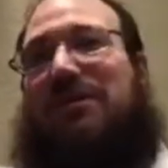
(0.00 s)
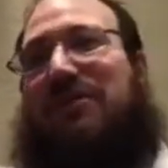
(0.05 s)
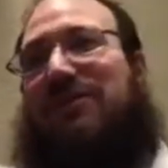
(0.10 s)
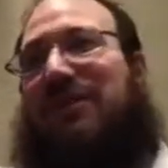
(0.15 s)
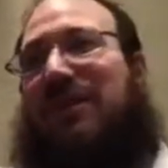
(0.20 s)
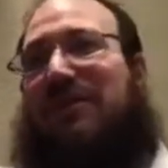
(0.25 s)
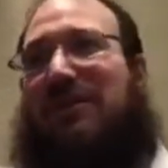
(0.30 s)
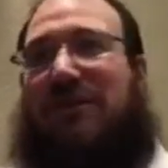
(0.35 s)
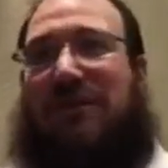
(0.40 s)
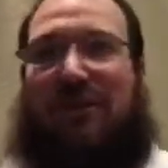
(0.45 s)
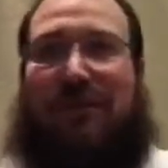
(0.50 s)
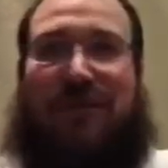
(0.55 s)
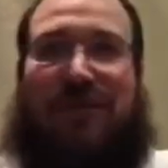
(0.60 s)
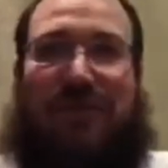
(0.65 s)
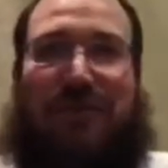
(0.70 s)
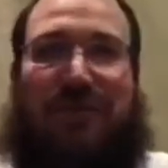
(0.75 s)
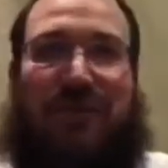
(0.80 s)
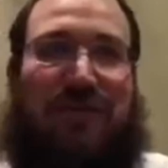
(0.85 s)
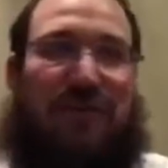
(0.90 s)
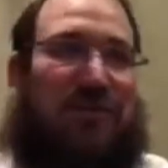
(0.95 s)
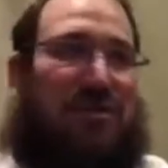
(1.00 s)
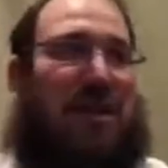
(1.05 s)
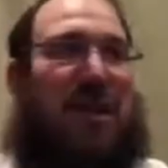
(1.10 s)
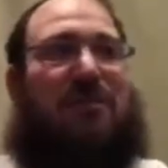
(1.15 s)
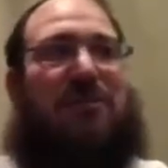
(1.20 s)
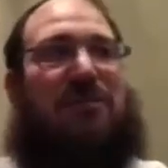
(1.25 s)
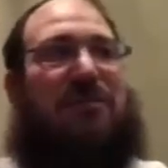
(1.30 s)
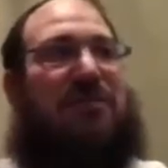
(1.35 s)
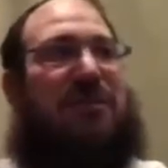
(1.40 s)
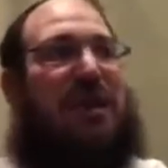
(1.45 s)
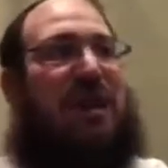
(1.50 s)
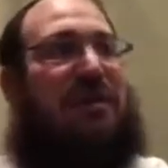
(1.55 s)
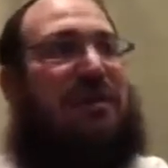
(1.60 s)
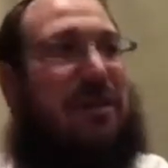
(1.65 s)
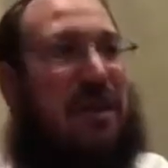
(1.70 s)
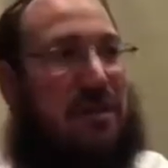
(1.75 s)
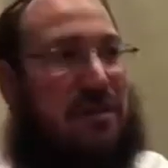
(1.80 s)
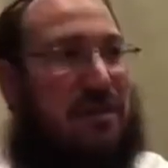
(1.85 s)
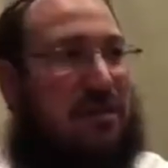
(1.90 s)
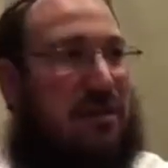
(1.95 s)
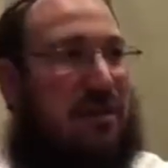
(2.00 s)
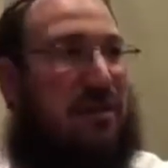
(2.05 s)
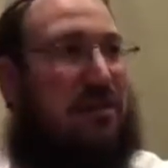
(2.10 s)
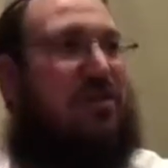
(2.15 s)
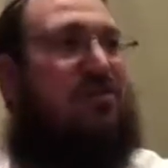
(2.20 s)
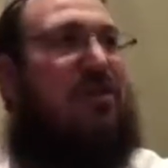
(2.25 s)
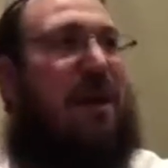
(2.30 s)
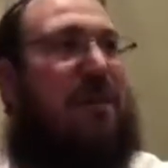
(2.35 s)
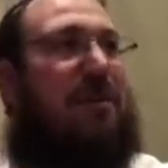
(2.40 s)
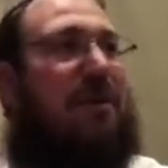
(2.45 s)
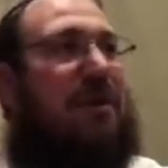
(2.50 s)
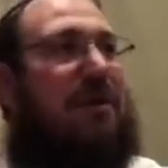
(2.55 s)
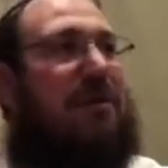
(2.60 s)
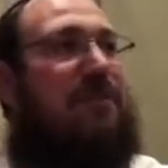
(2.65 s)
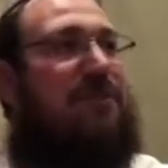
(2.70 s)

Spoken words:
felt good for the first few chapters and now it doesn't, then you drop it.